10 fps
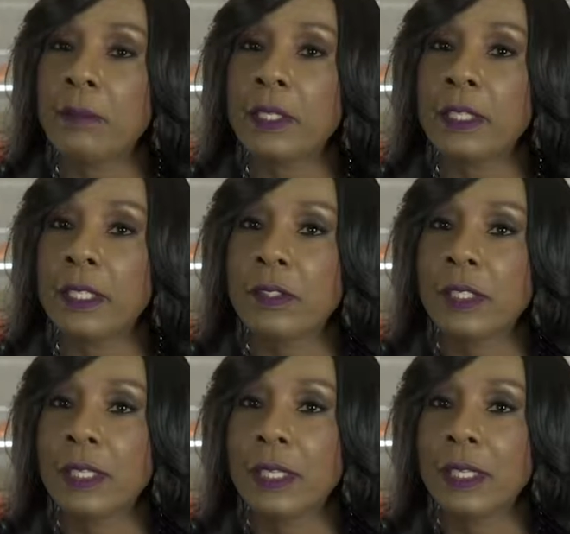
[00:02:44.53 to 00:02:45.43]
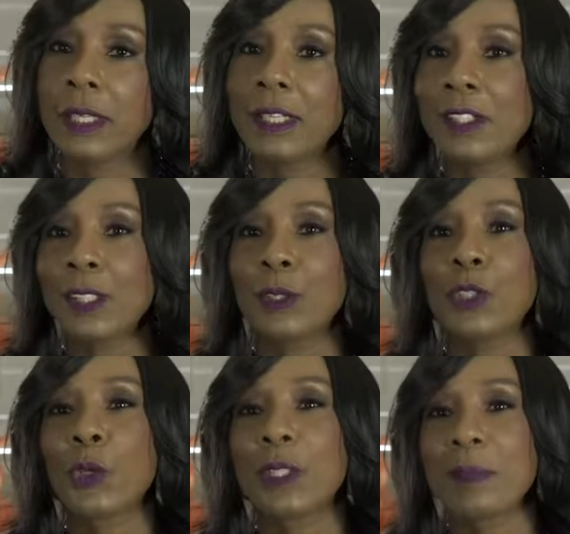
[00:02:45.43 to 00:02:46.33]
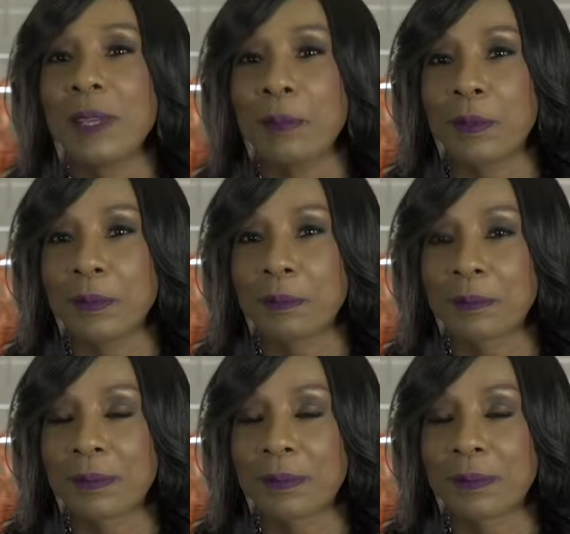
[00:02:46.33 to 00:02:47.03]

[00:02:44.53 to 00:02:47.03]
because he stole toilet paper.